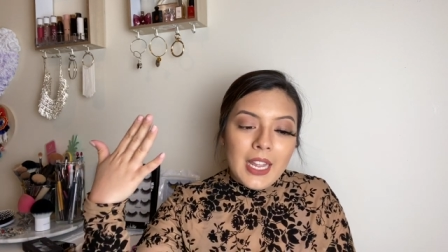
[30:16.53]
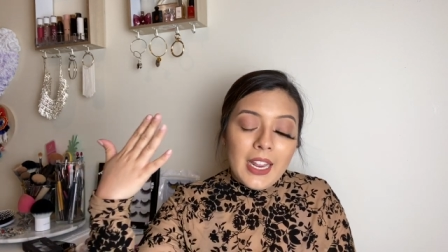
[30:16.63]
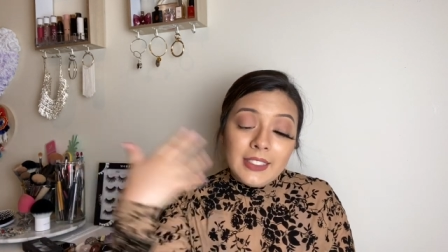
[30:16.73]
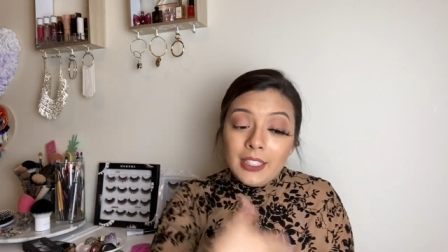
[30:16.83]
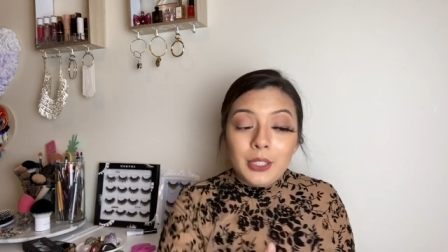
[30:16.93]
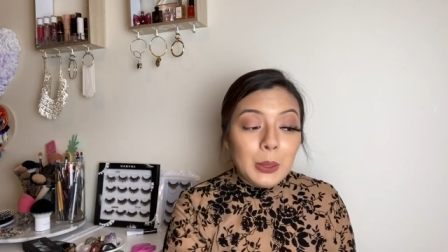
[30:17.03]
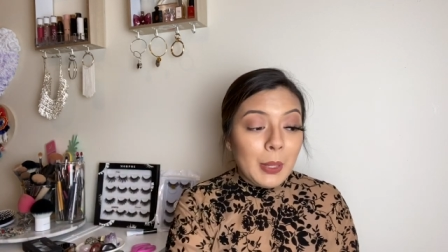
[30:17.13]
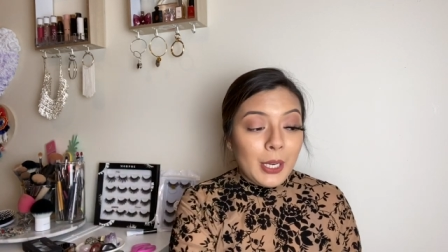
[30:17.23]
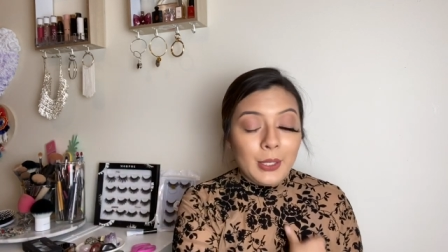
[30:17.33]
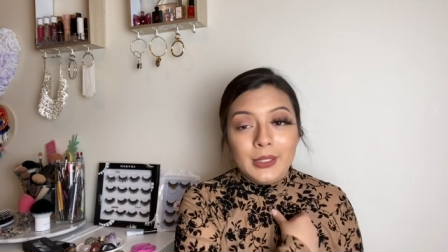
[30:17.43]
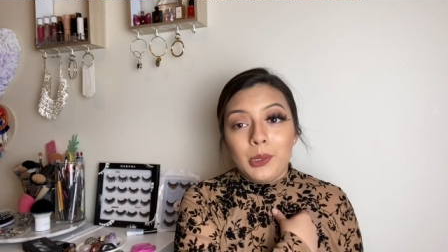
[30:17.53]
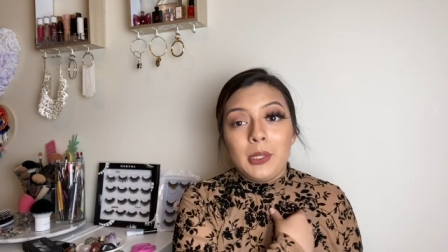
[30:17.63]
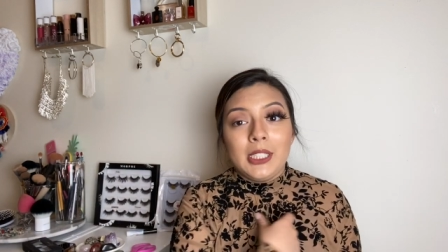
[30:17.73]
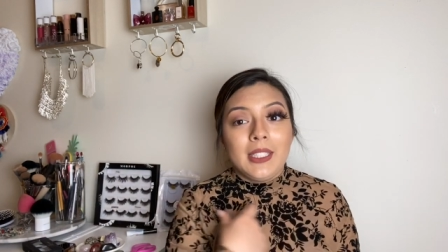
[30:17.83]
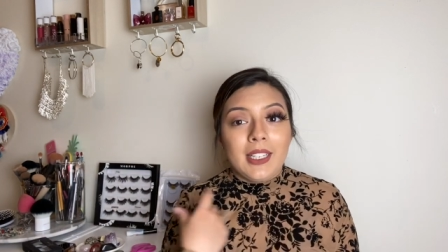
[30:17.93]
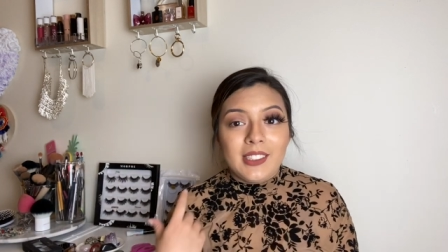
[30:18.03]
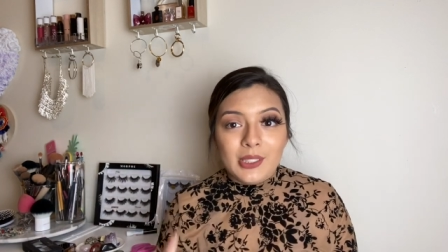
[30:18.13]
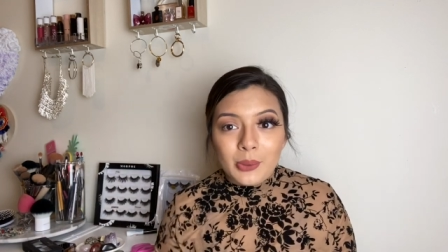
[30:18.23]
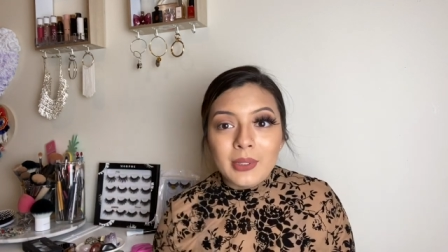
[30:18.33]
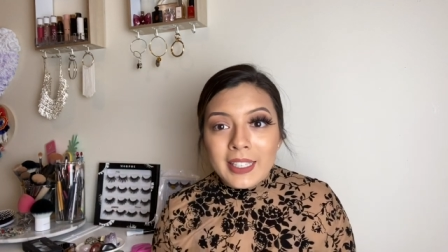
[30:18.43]
and tell you my honest opinion that I
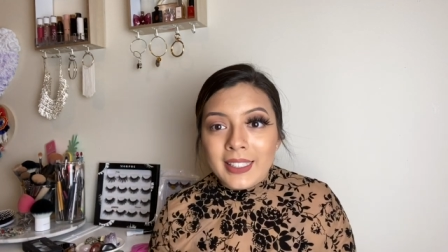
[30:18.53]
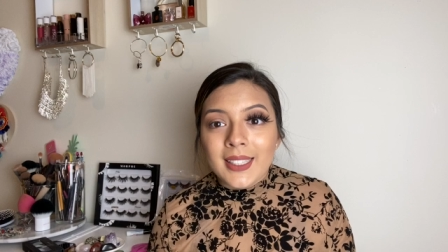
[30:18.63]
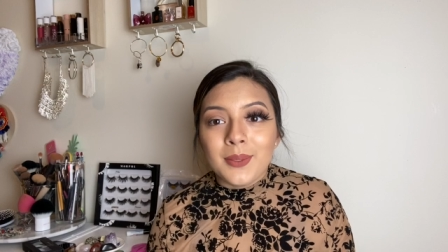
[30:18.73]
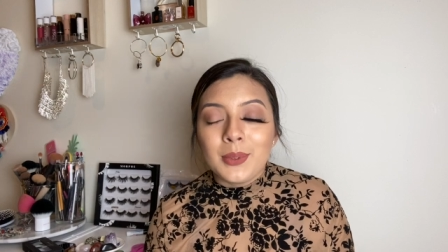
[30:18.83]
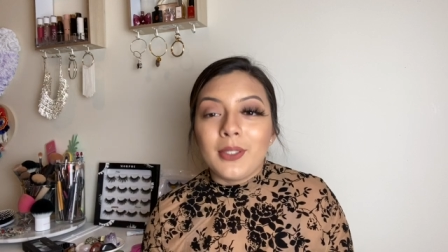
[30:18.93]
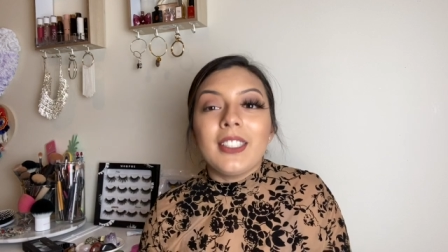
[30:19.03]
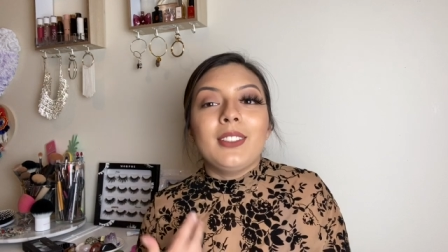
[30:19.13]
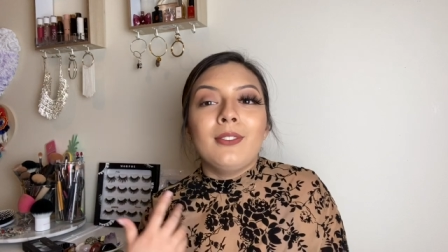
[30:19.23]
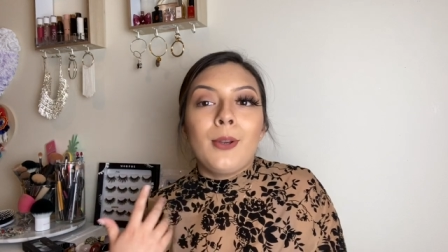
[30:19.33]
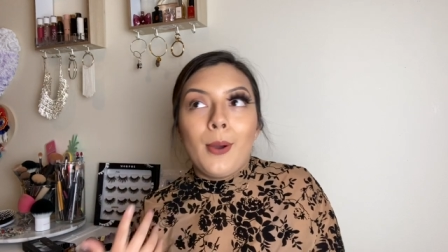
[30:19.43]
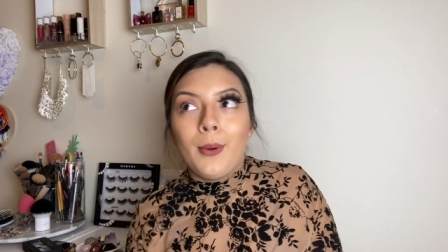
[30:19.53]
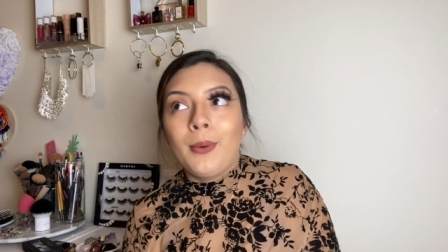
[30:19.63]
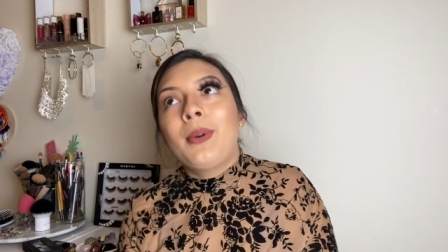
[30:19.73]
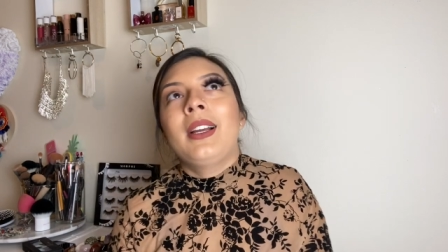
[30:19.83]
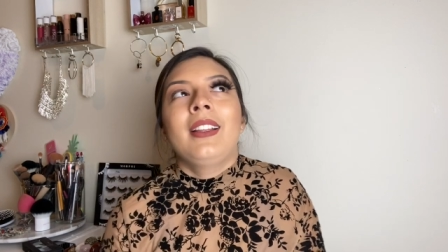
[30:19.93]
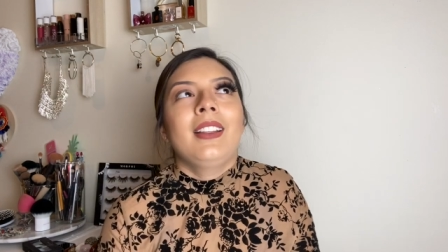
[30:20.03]
don't like them, so that you know